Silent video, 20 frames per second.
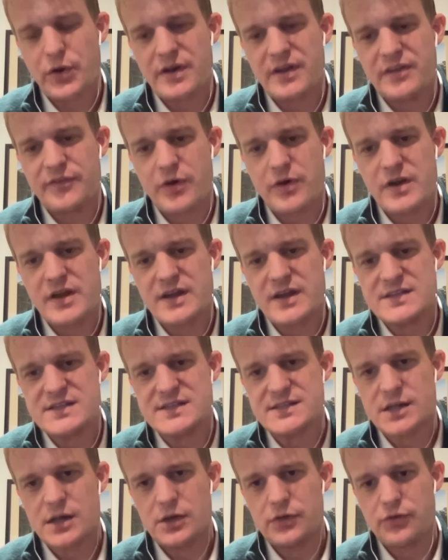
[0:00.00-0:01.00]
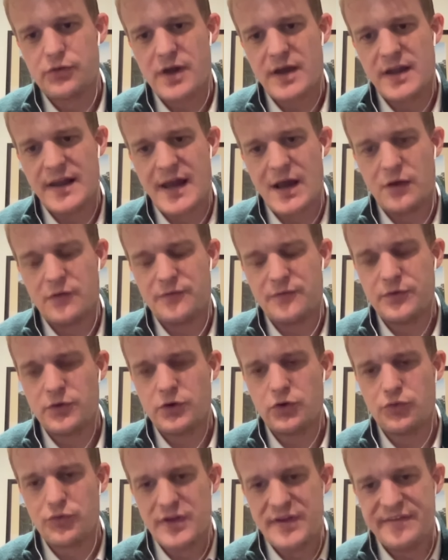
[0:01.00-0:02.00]
is very concerned right now, for
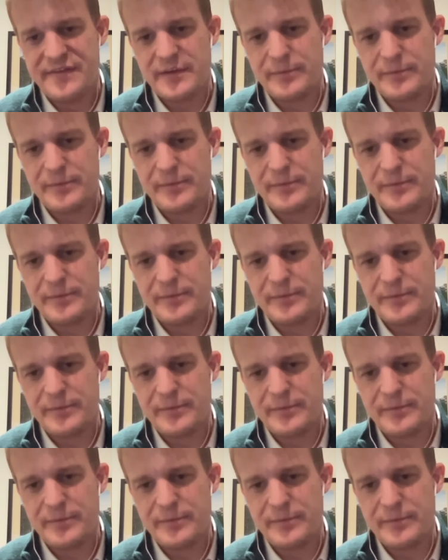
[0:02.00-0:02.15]
good reason,